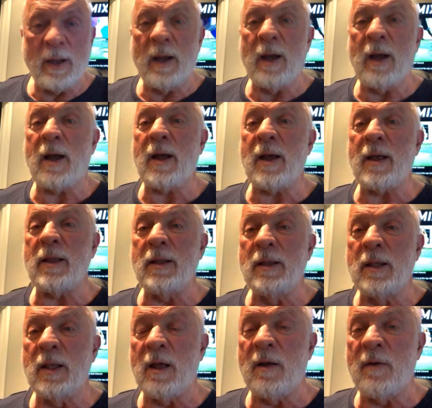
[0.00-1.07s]
I
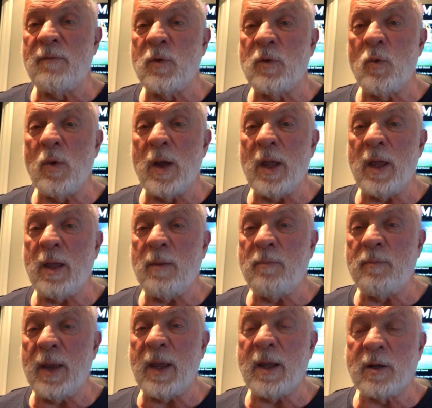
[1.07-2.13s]
love the way
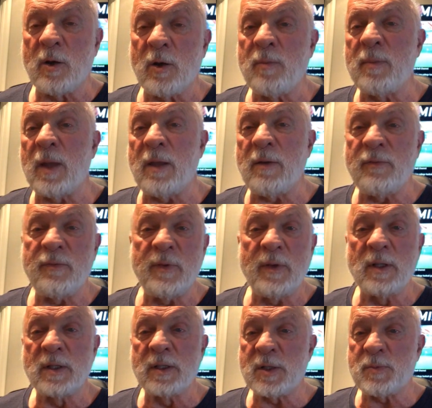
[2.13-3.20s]
Baker
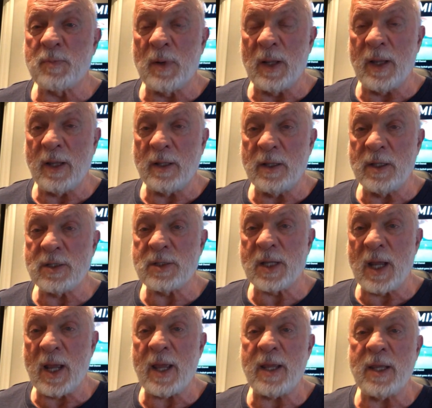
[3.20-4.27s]
Mayfield is playing. This
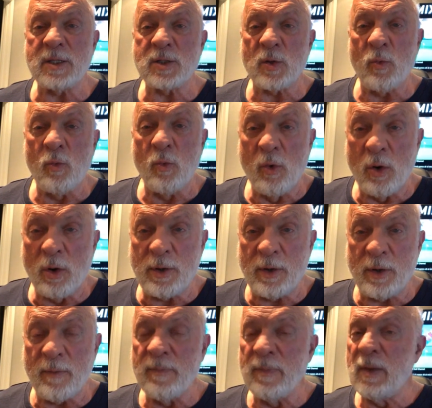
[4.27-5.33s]
guy is a
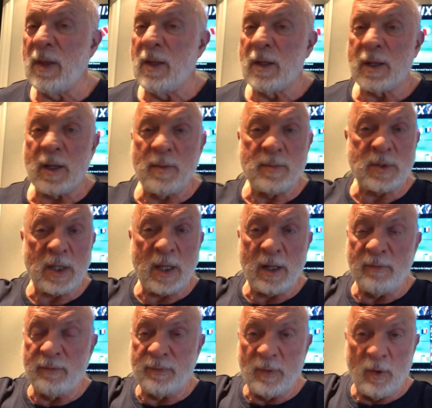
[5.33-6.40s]
warrior. Comes out
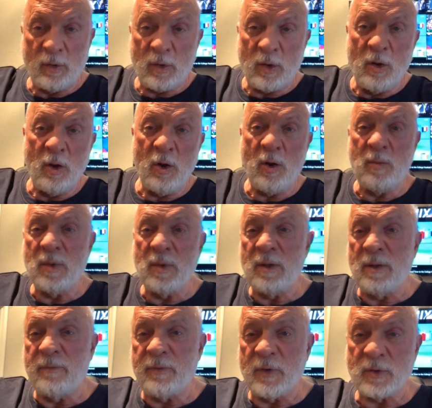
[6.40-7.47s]
of
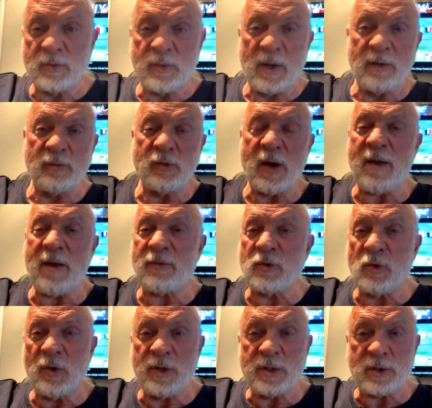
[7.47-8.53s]
Oklahoma, first round draft
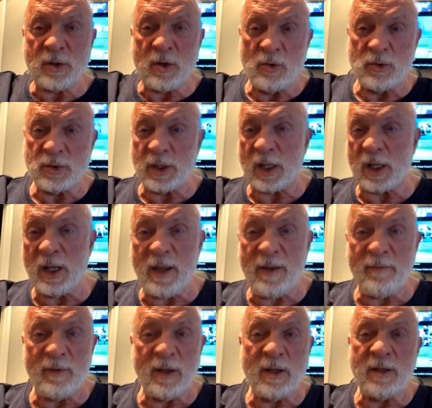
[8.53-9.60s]
choice, goes to
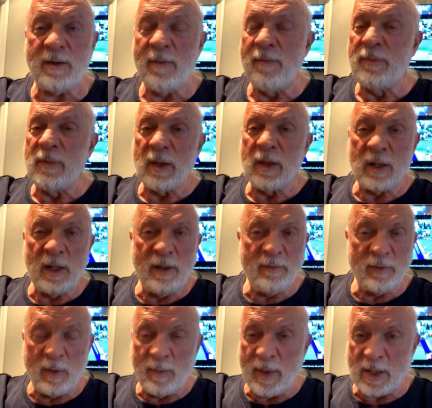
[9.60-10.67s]
Cleveland.
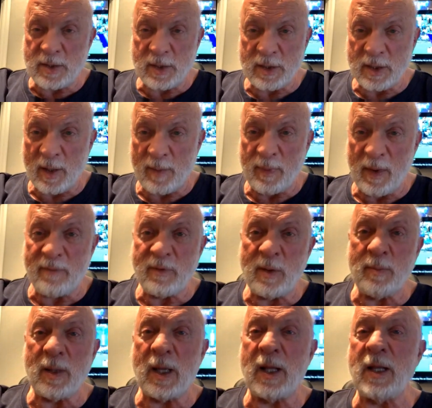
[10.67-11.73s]
Cleveland messes up
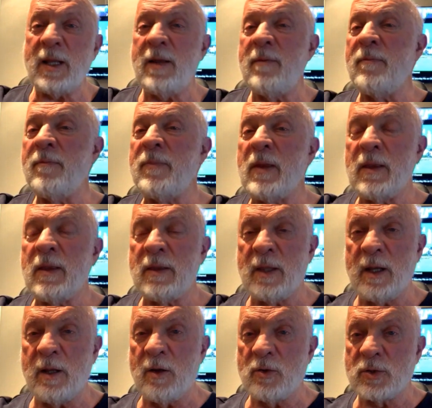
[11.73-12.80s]
everybody.
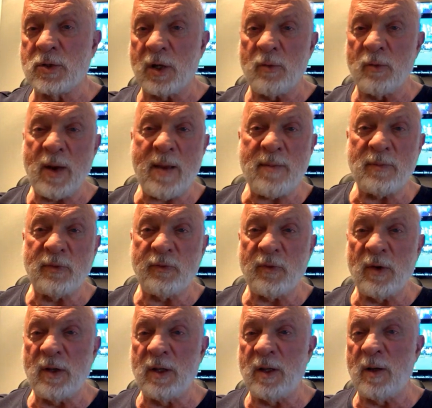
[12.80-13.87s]
Then he goes to the Rams
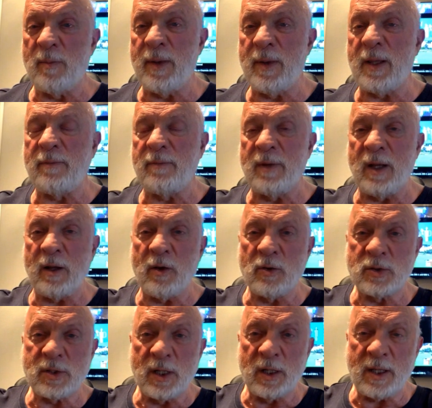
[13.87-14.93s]
for a little bit. And then he
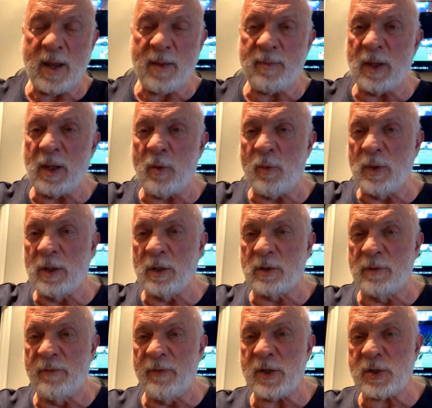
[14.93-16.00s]
goes to the Tampa. They win the
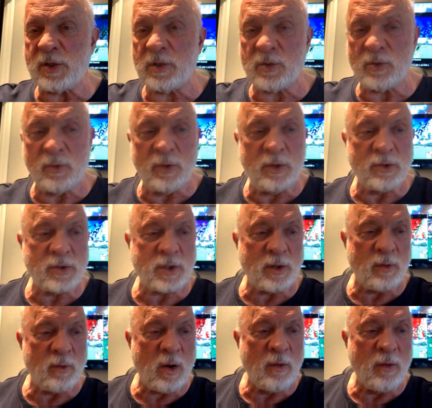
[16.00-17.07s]
division 2 years
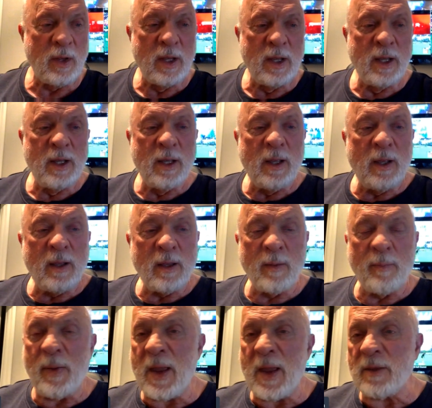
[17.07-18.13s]
in a row. The
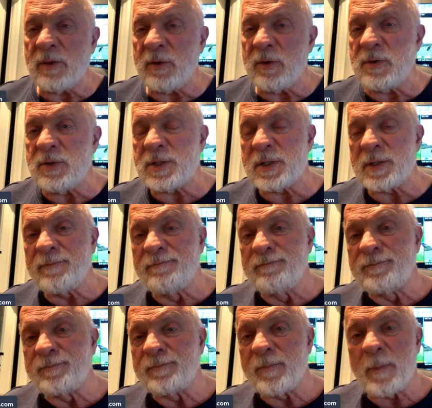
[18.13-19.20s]
Panthers,
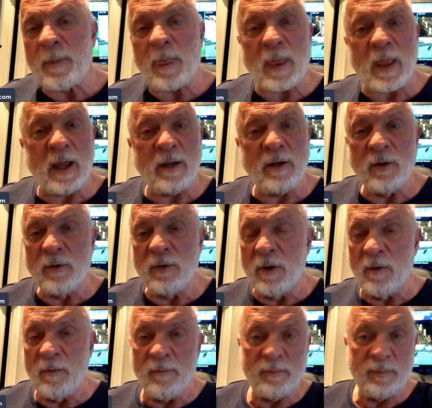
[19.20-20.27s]
I don't
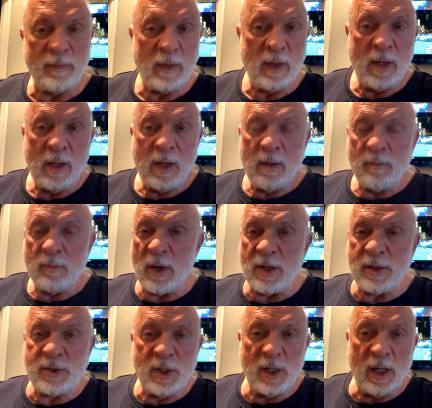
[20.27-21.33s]
know.
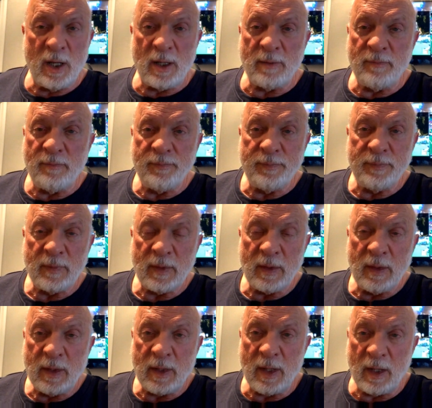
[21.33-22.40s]
Bryce Young,
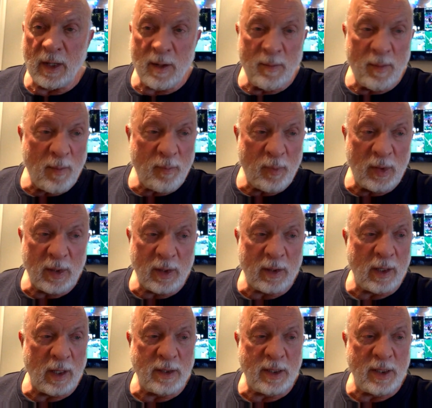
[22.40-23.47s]
can he come up with
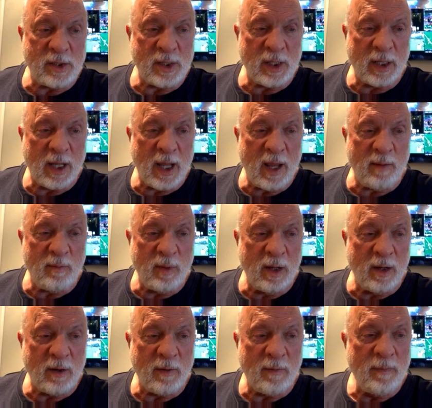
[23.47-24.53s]
a decent game
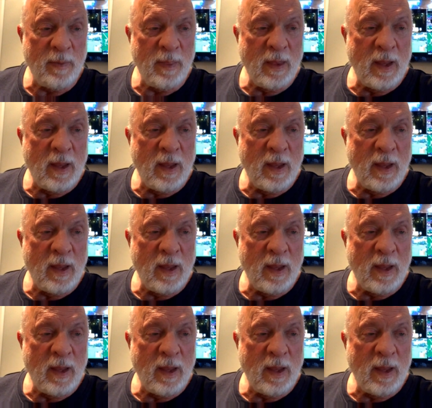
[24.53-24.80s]
here?